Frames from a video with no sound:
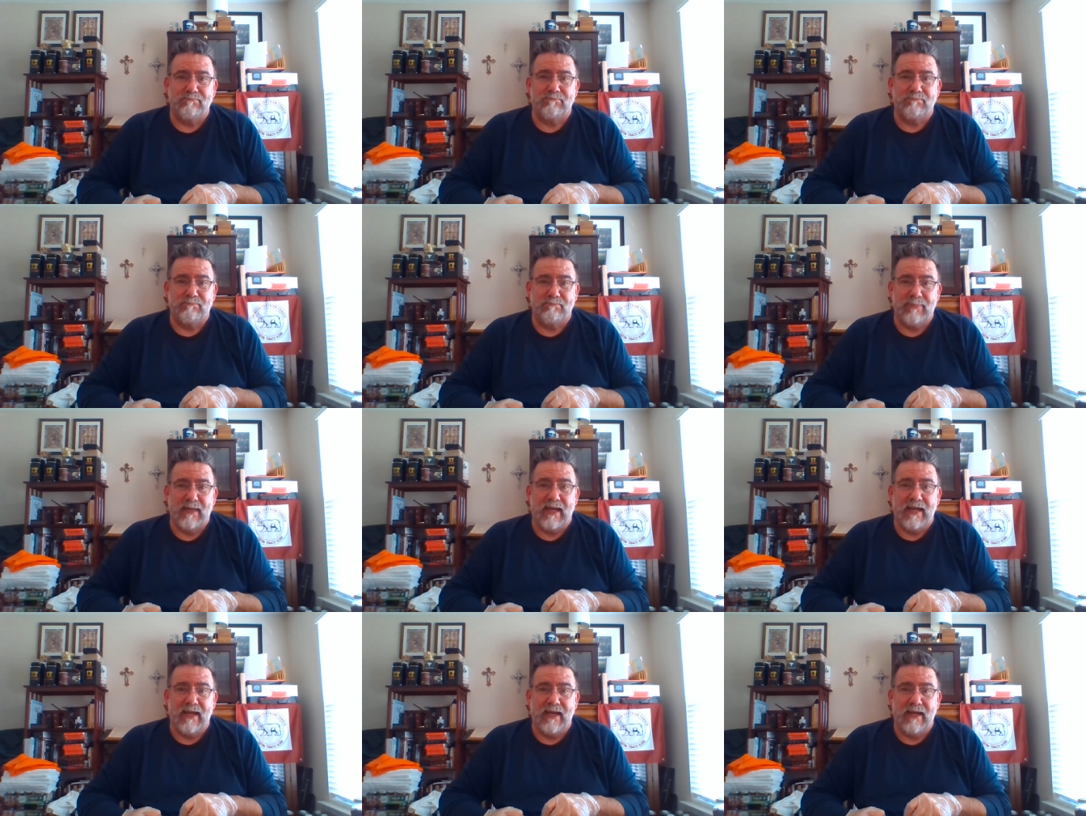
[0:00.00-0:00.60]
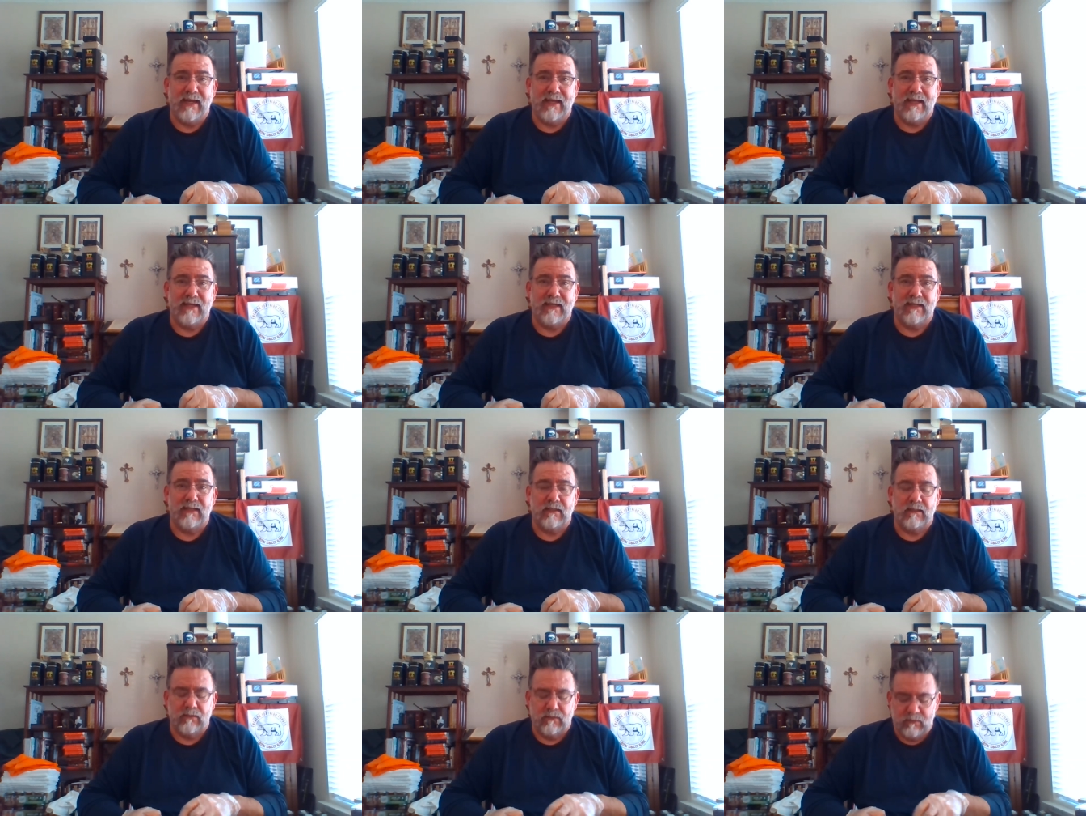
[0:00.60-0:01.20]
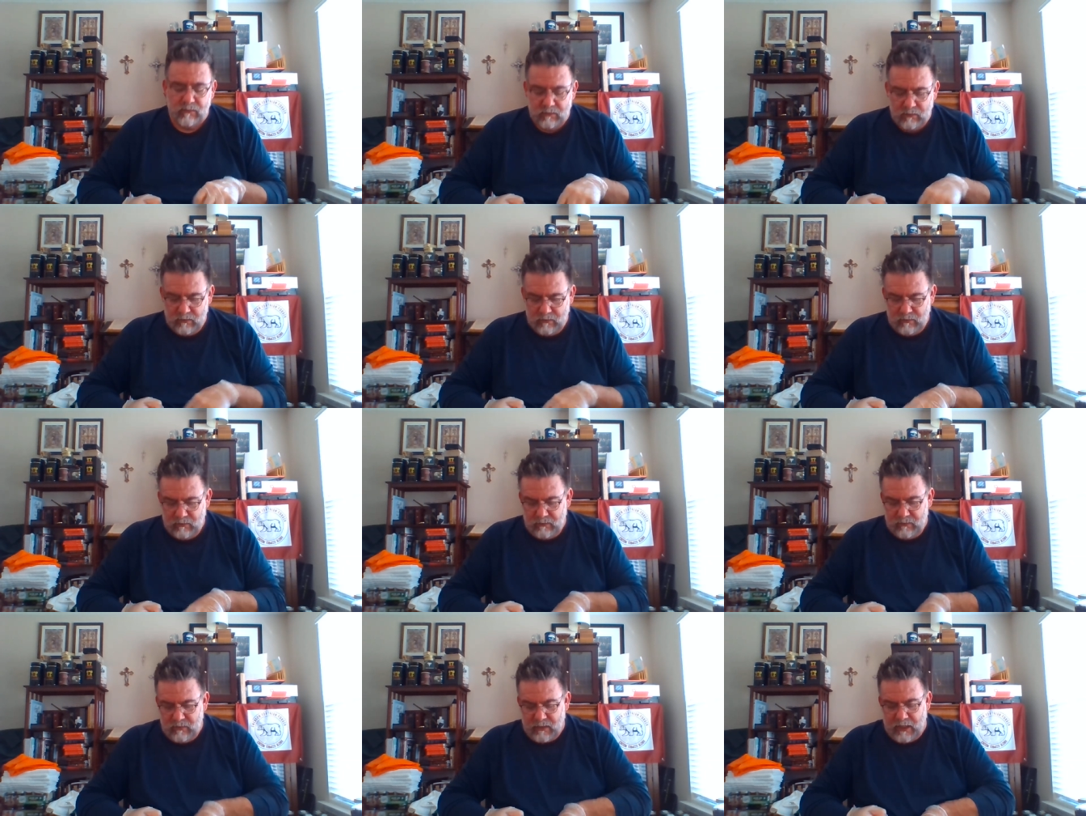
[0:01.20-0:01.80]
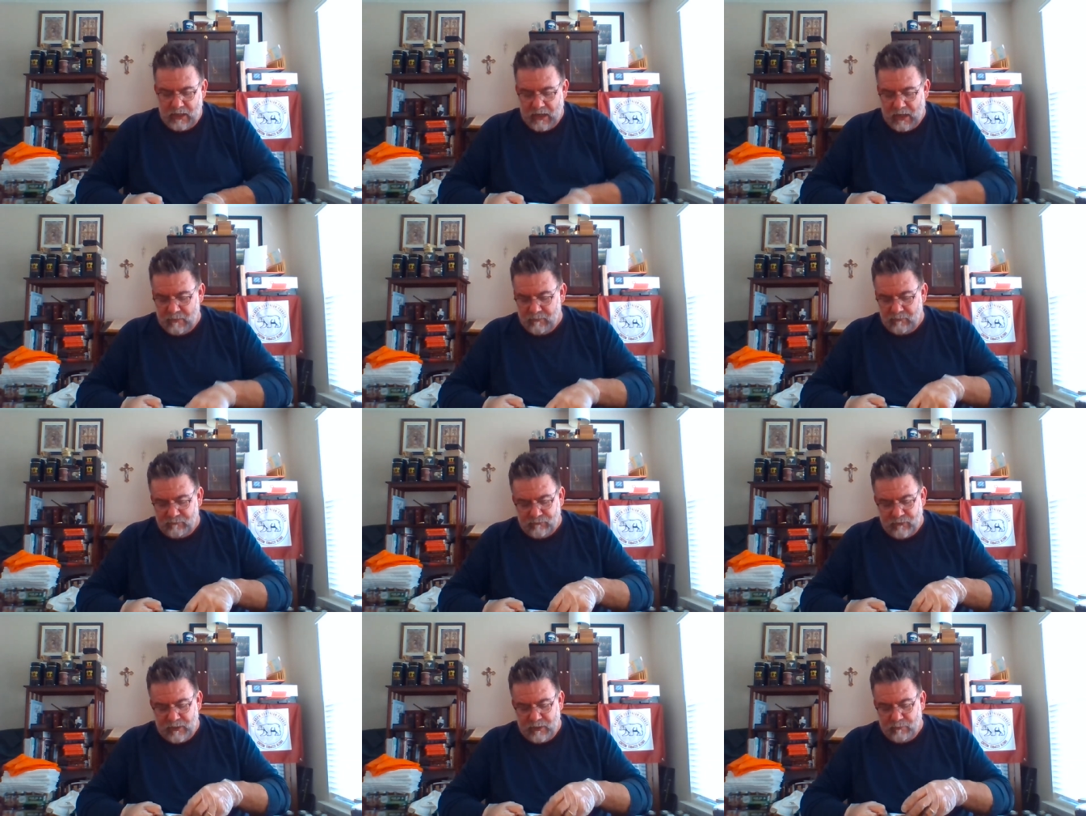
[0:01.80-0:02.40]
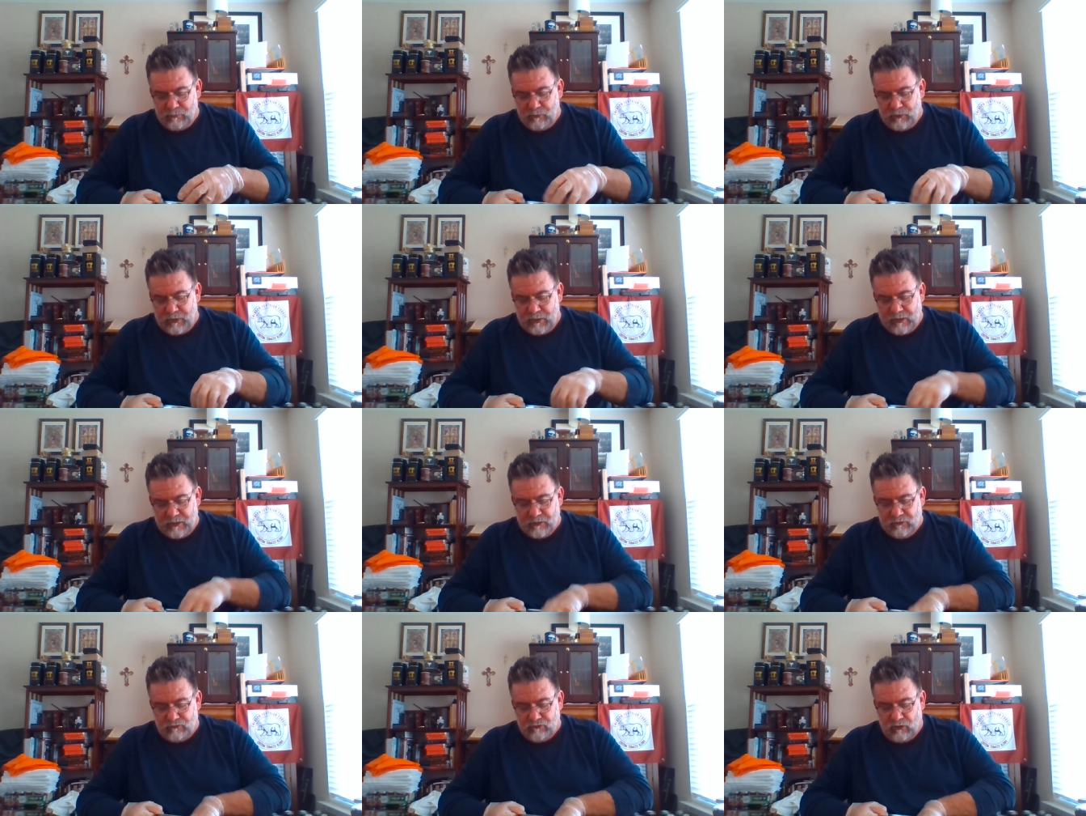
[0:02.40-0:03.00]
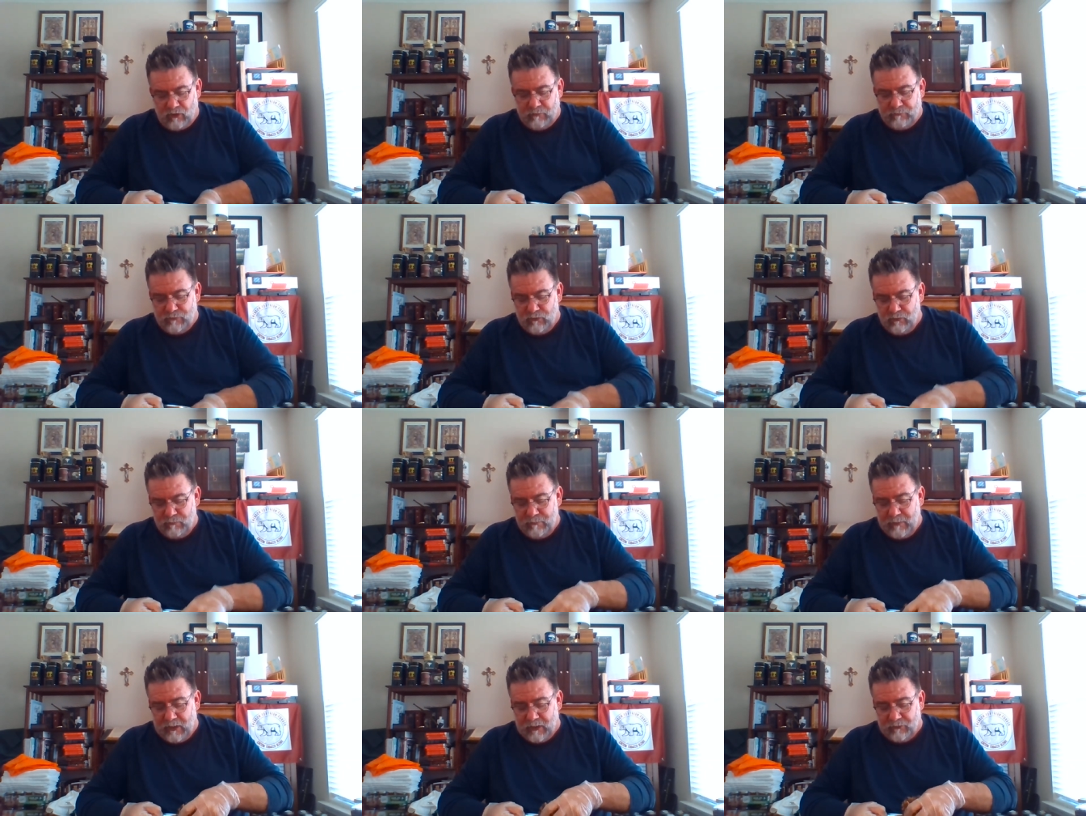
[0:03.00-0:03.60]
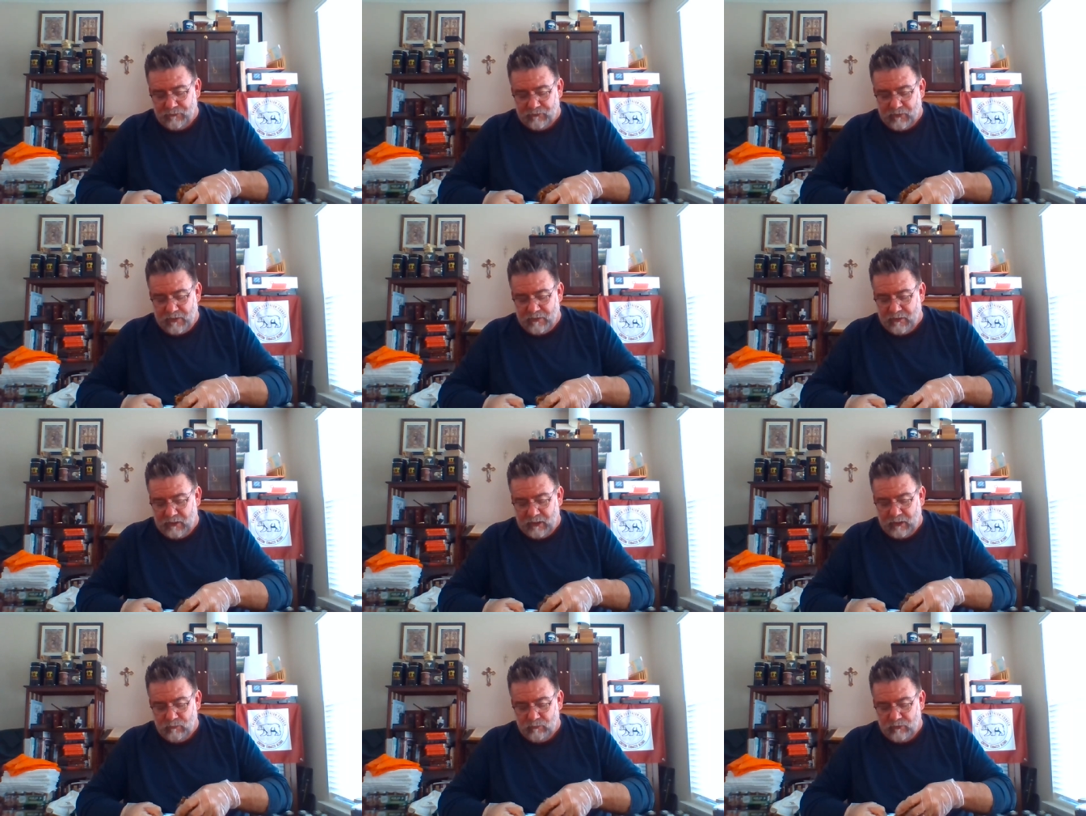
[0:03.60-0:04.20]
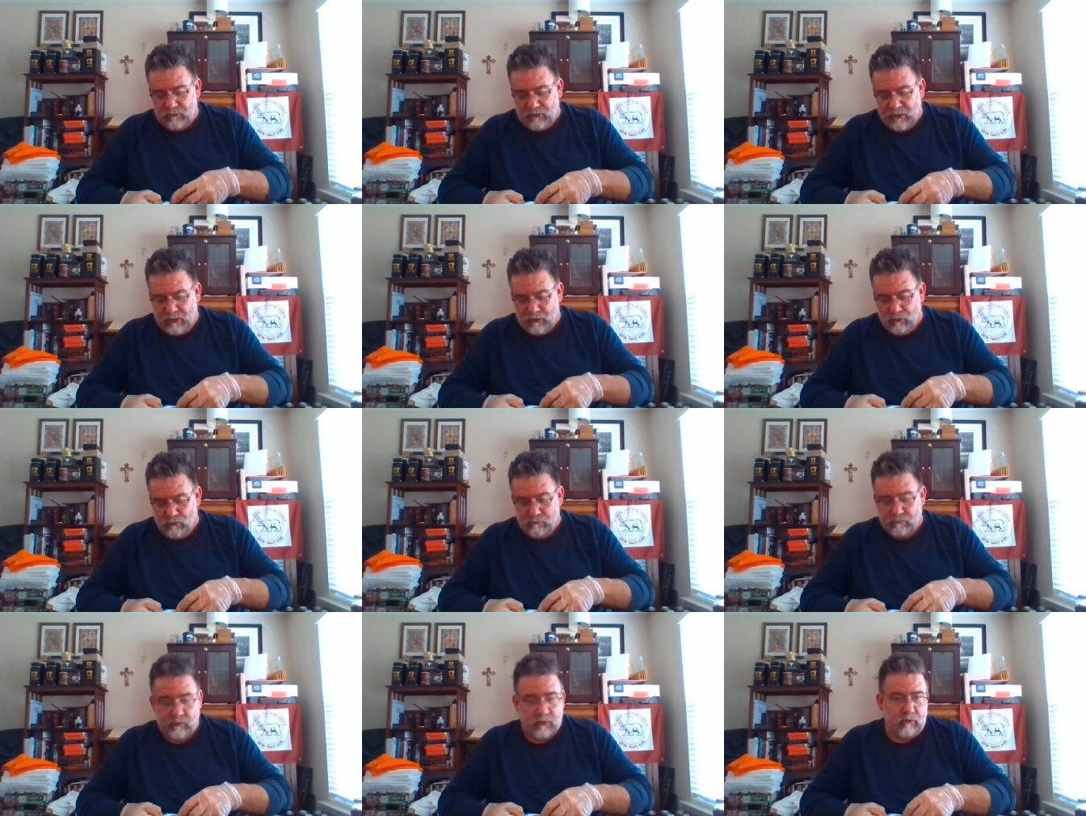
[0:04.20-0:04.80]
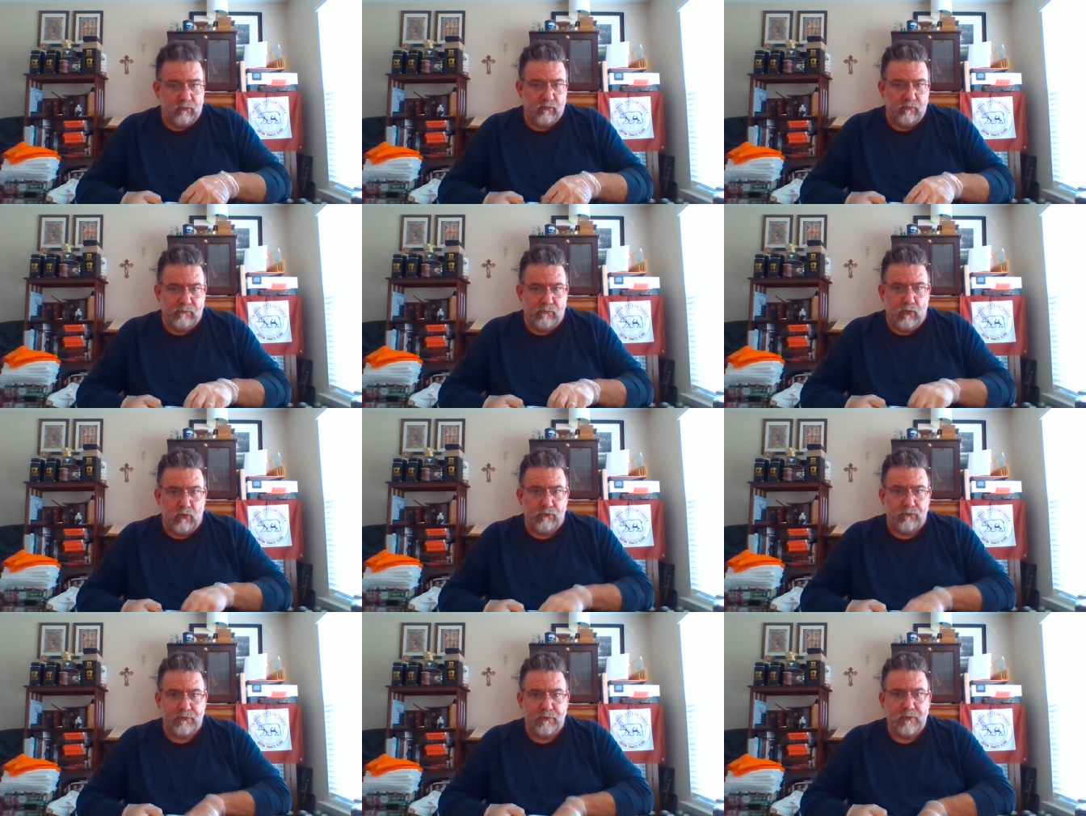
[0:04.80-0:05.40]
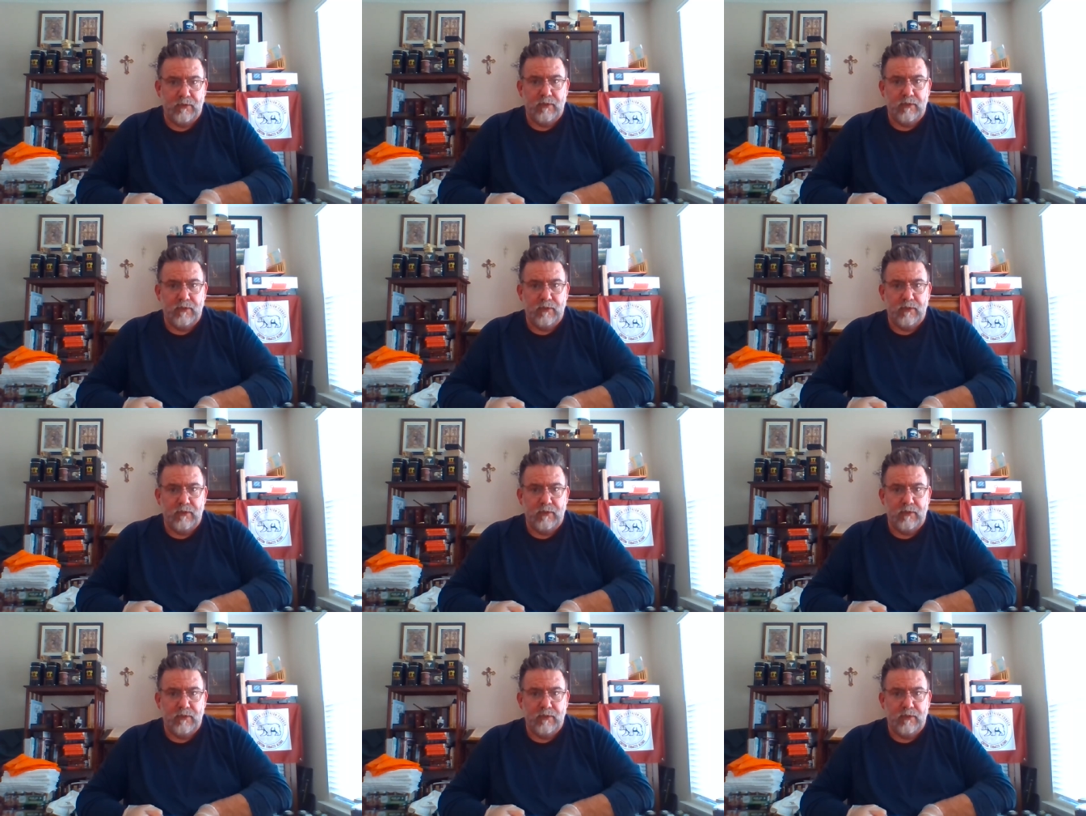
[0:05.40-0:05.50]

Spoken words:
Bad. And I'm afraid to put it in the Jar of Doom because I think it would take over and revolt.